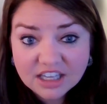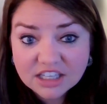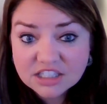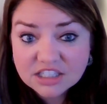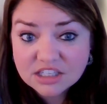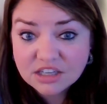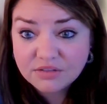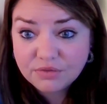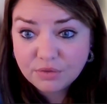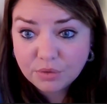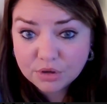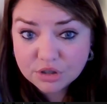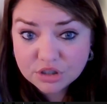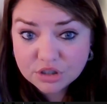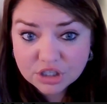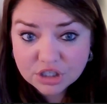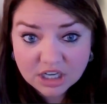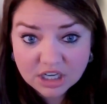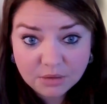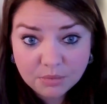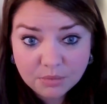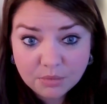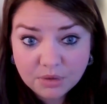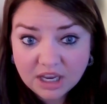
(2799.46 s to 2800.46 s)

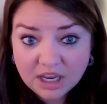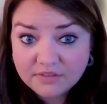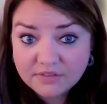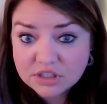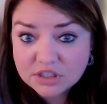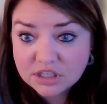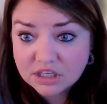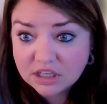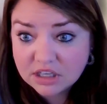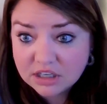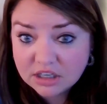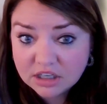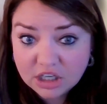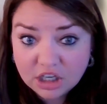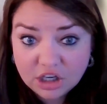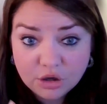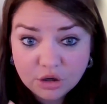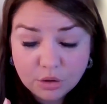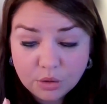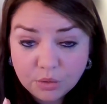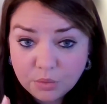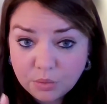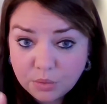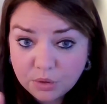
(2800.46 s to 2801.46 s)
unfortunate. We have to,
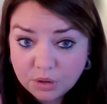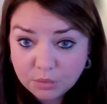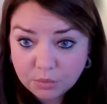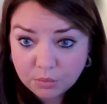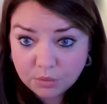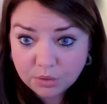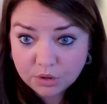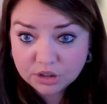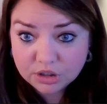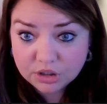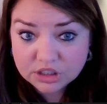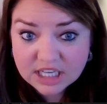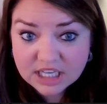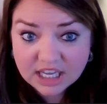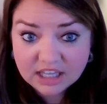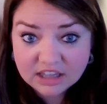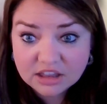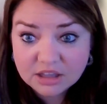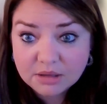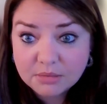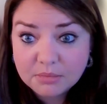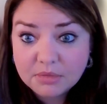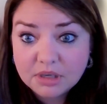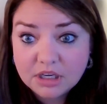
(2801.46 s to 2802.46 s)
we'll take
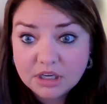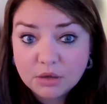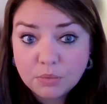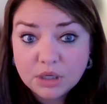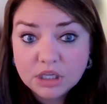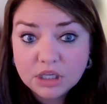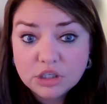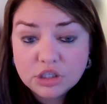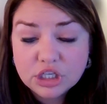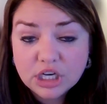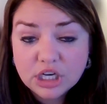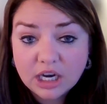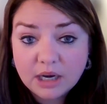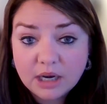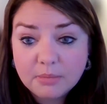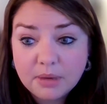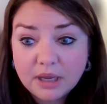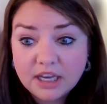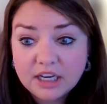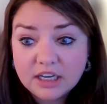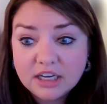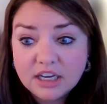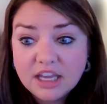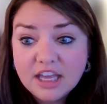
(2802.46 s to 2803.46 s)
them in a wheelchair,
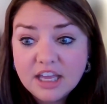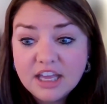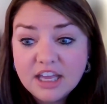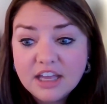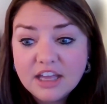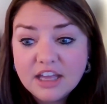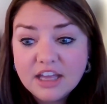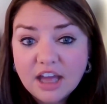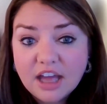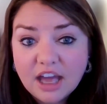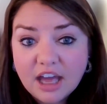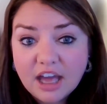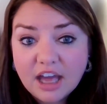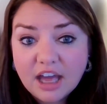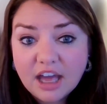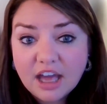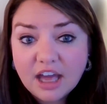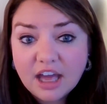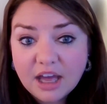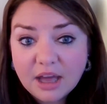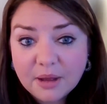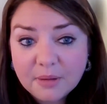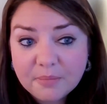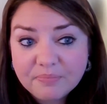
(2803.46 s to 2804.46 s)
but
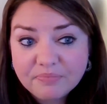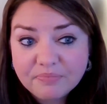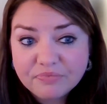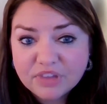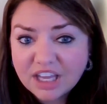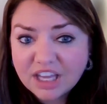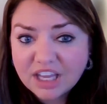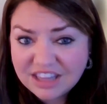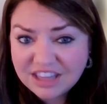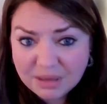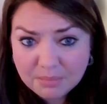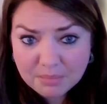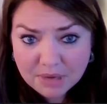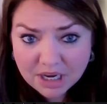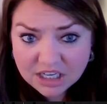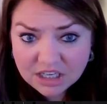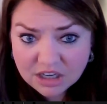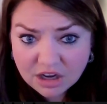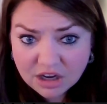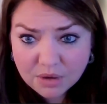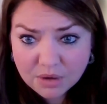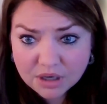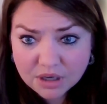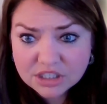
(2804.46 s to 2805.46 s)
and they might
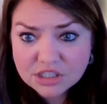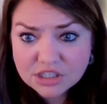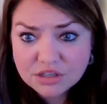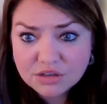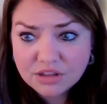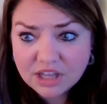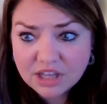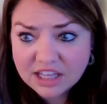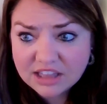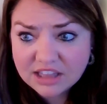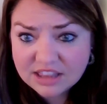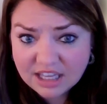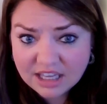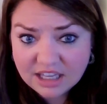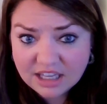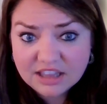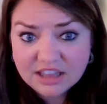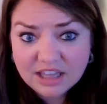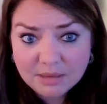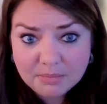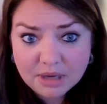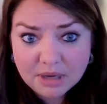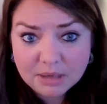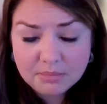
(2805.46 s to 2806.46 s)
not want to do that.
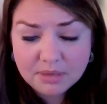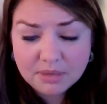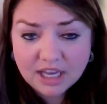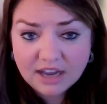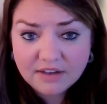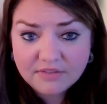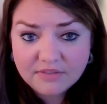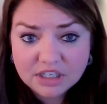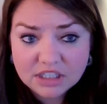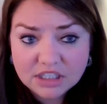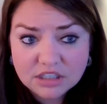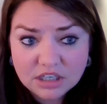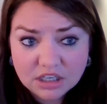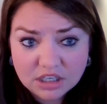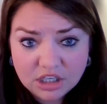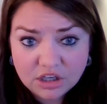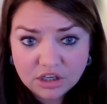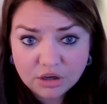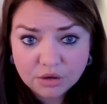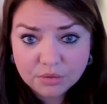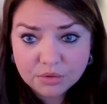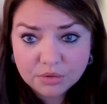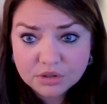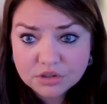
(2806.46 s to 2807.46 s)
They might be having,
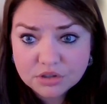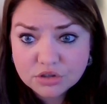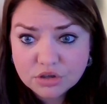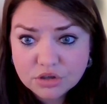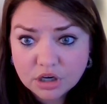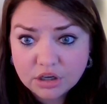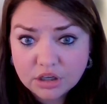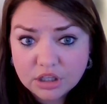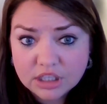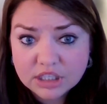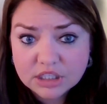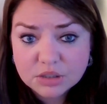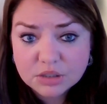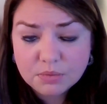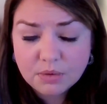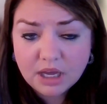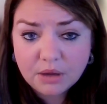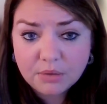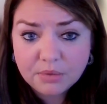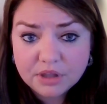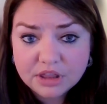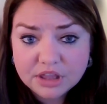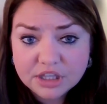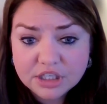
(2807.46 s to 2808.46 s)
a struggle as
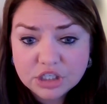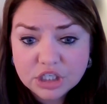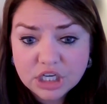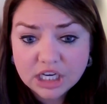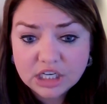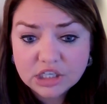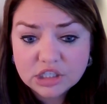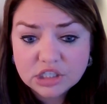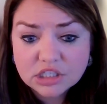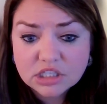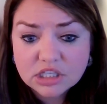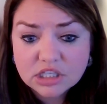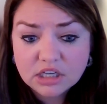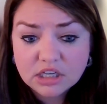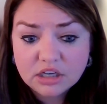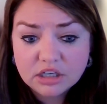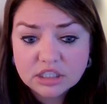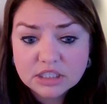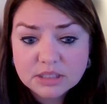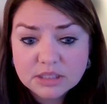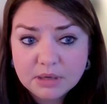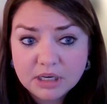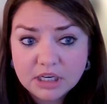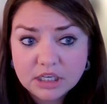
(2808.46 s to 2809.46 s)
well with the changes they're
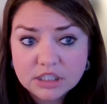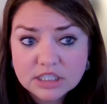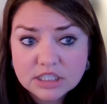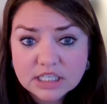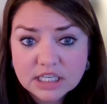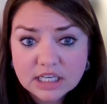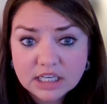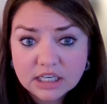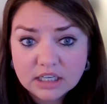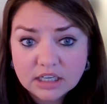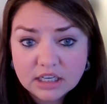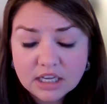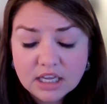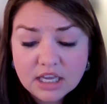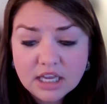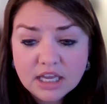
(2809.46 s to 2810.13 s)
experiencing.